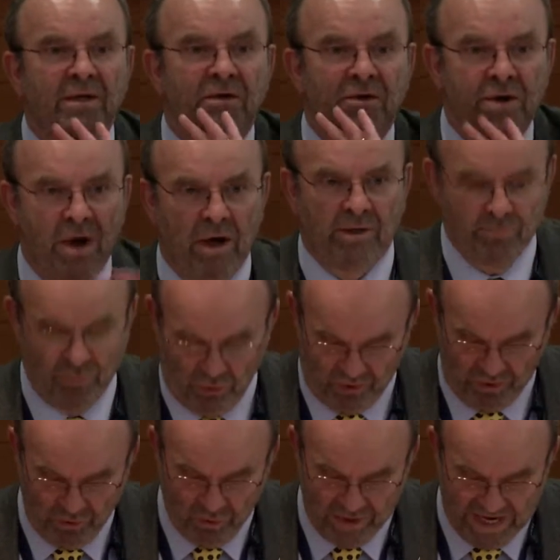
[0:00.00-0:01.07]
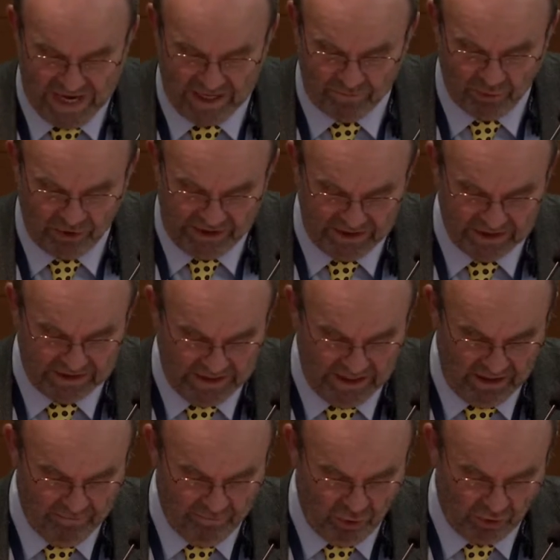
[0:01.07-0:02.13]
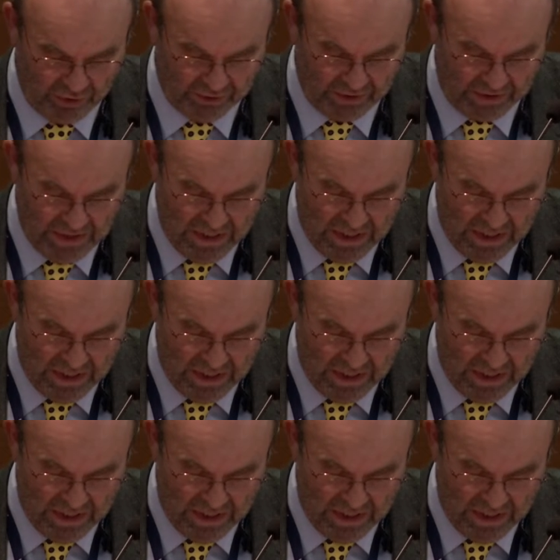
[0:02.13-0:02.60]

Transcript: not bore you with that, but it's still important.